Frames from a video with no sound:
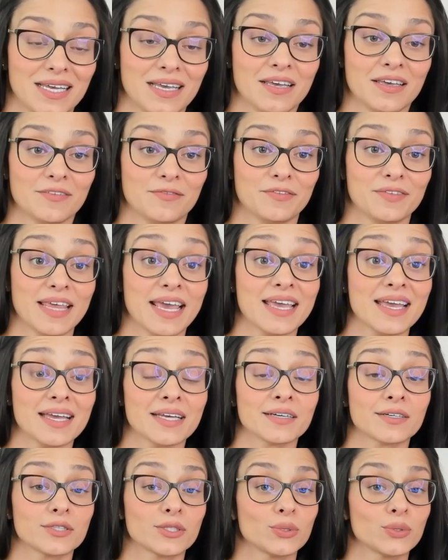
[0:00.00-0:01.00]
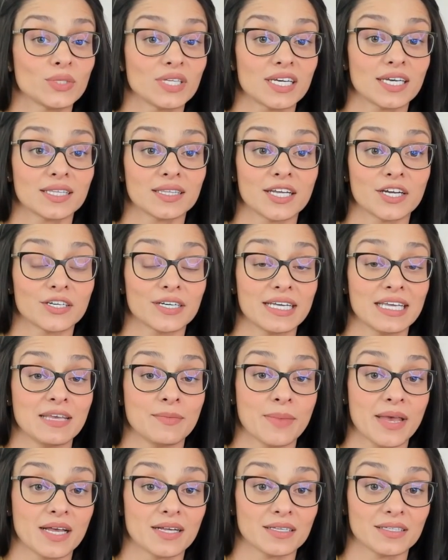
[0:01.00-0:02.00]
If they included their
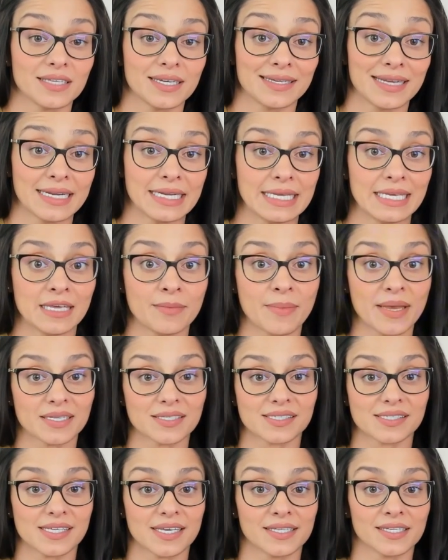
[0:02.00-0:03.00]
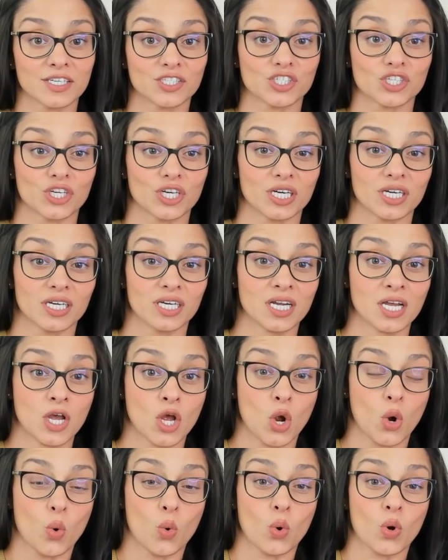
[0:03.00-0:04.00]
email in an email signature,
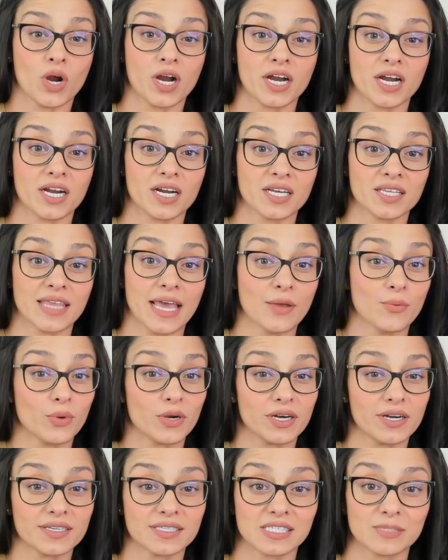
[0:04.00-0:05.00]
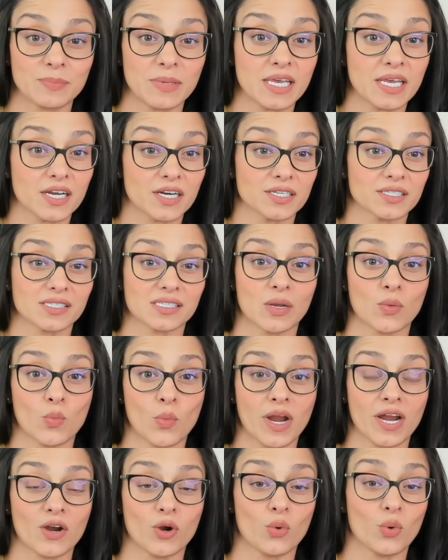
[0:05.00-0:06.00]
or they were a speaker
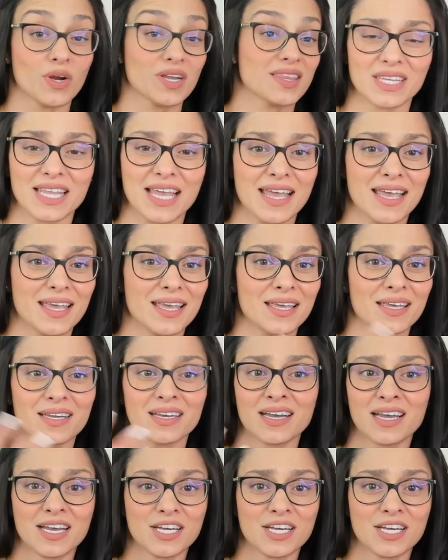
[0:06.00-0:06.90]
somewhere, or they